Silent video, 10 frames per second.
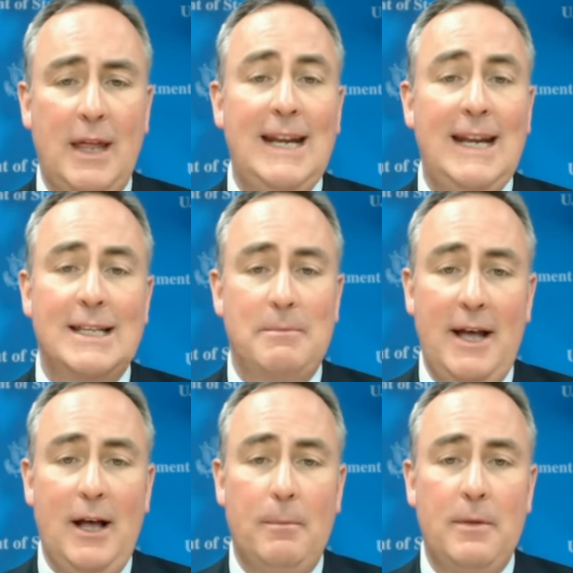They need some
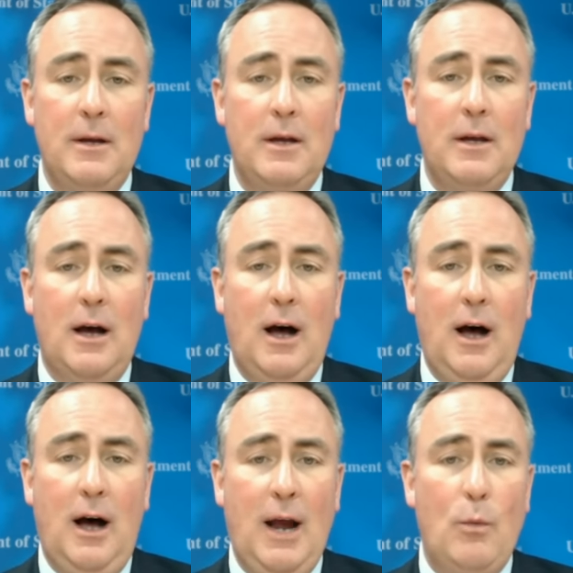help
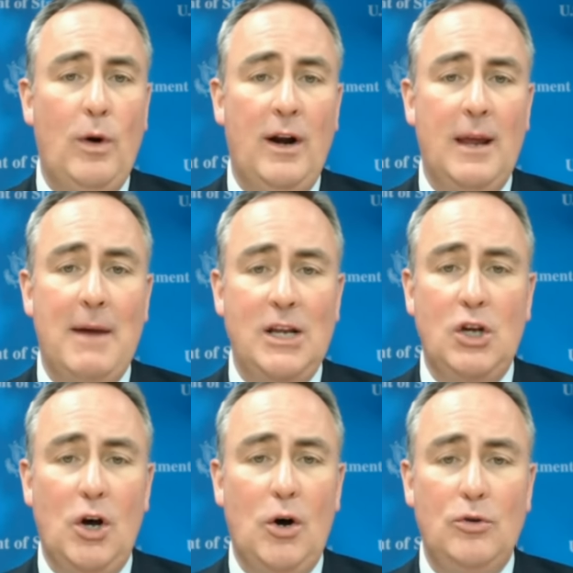uh, on where they
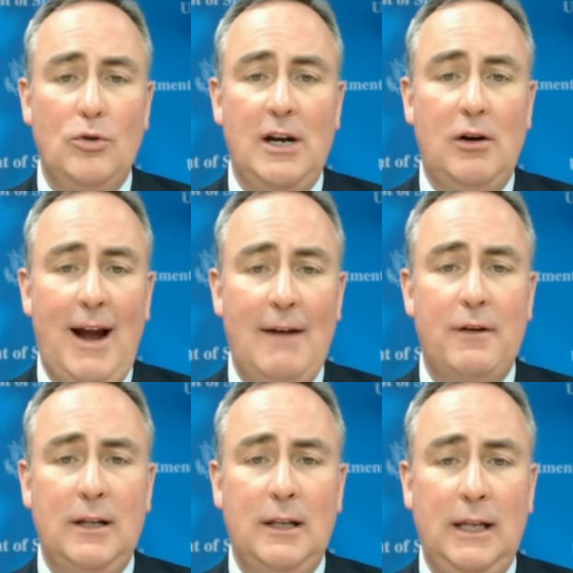might go
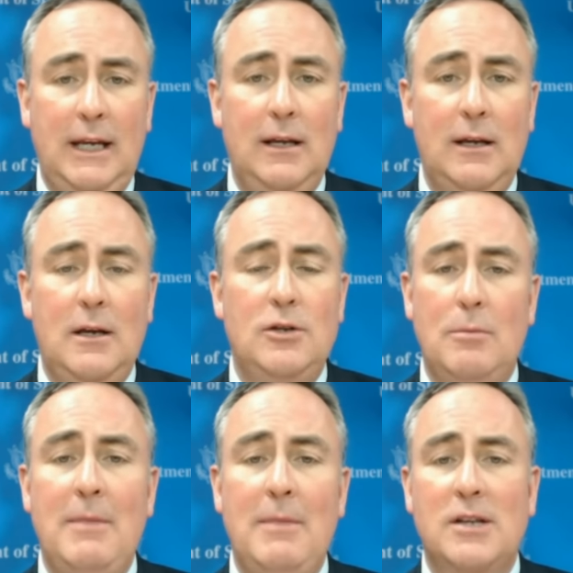geographically
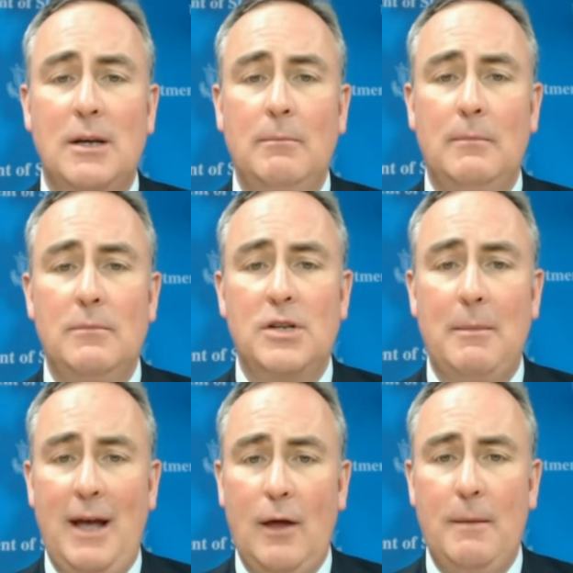to make some
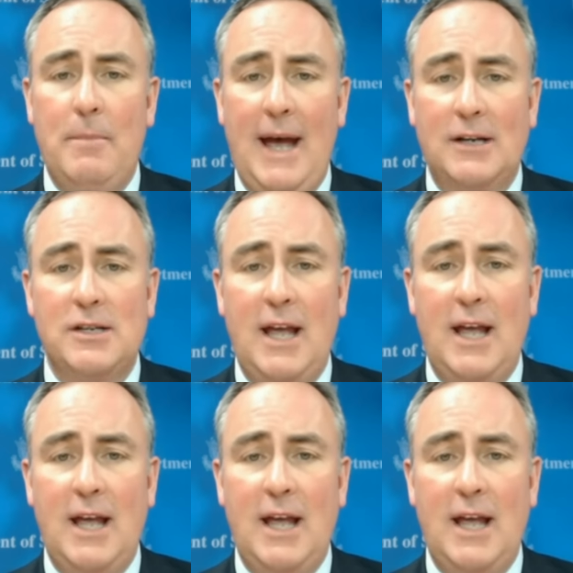some health impacts.